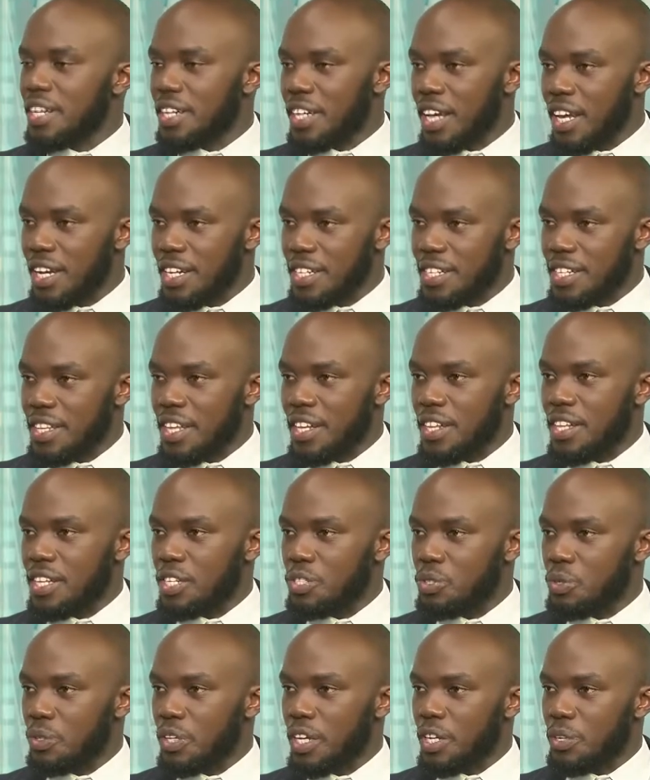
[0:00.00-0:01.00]
a reality that they
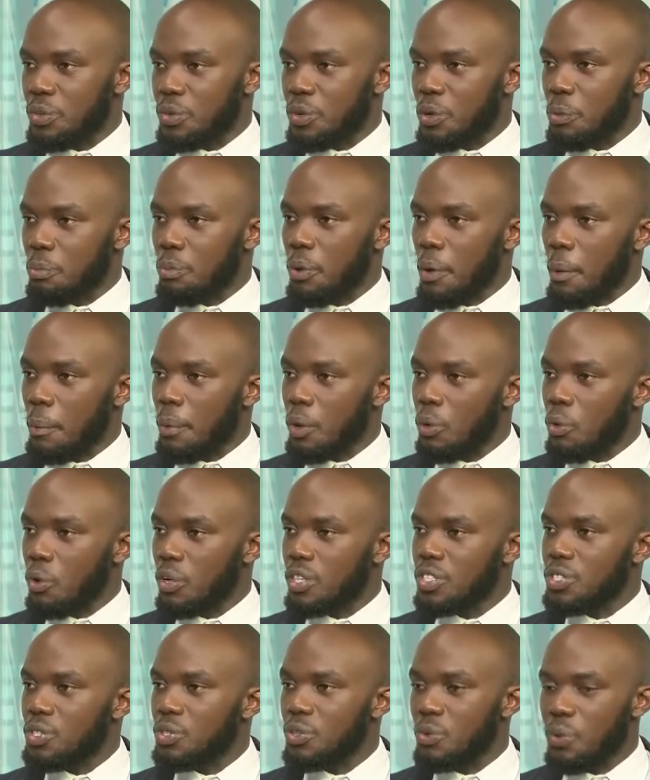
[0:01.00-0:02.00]
should get to know. Probably,
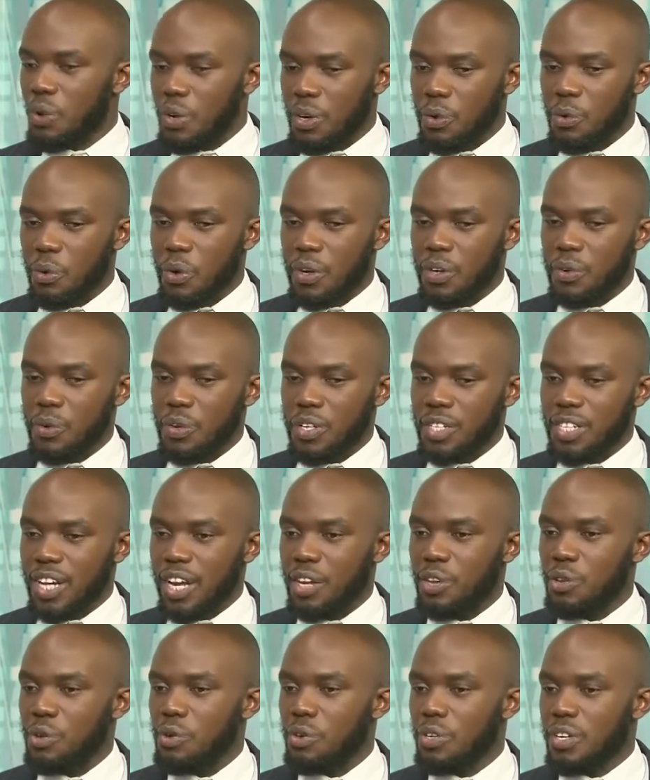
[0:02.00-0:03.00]
what
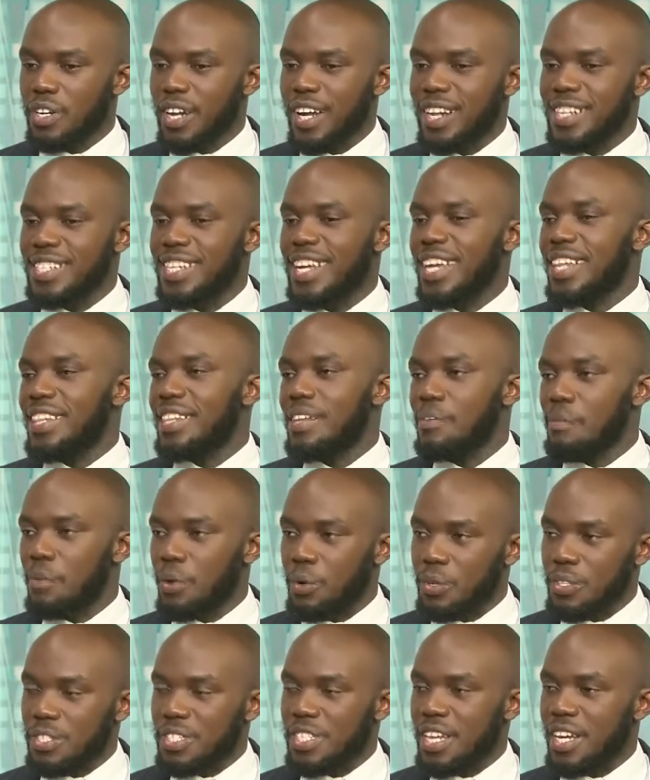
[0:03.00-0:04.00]
can you tell them
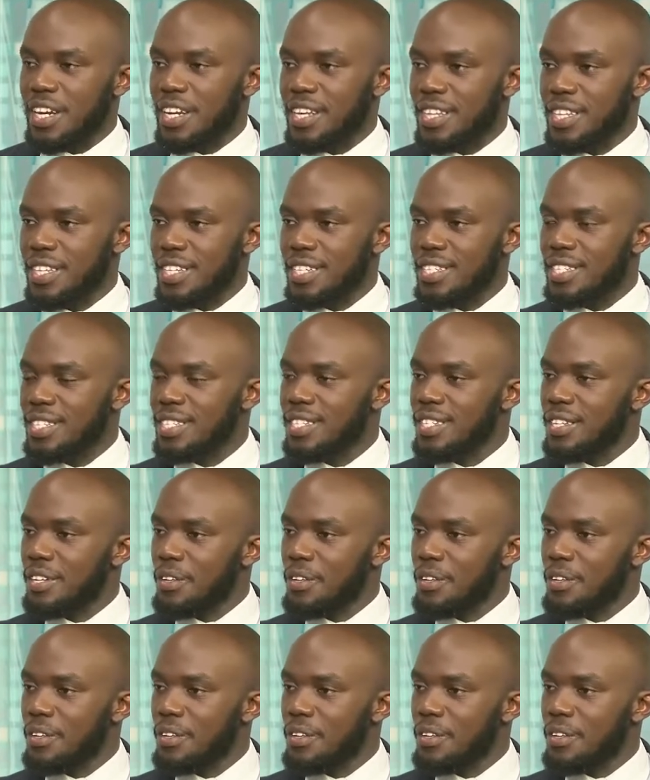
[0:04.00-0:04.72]
concerning this?